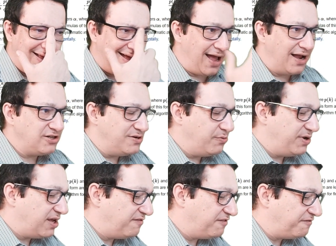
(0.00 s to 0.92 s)
Actually, we
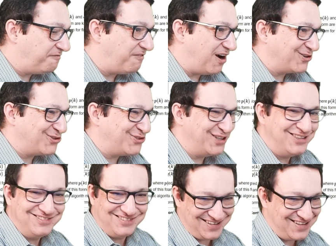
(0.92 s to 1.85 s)
have a function,
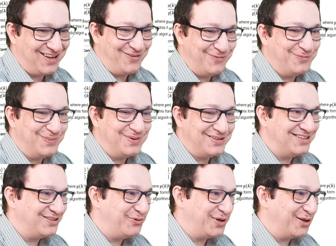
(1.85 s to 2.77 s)
and now
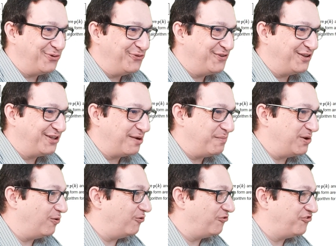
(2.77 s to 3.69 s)
we can use the
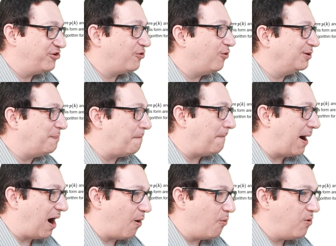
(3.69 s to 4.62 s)
terminology called
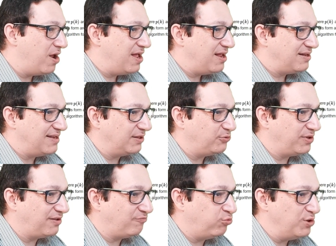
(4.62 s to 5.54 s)
pow, that we
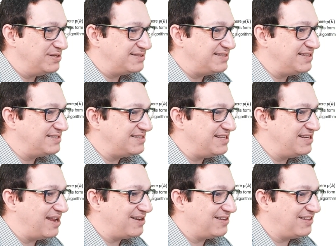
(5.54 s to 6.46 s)
put 16
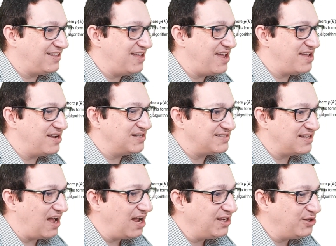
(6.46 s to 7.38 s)
and k as
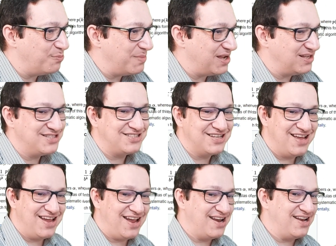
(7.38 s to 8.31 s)
arguments,
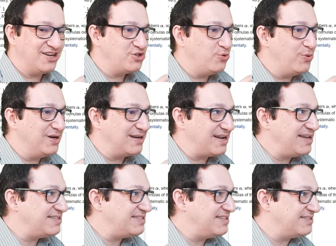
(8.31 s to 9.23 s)
and actually we'll
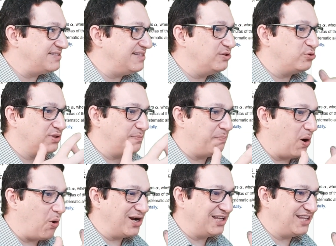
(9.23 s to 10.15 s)
raise 16 to the
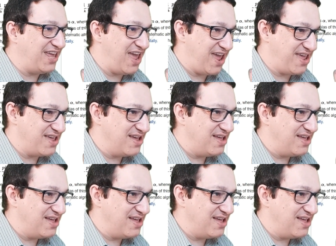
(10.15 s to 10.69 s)
power k.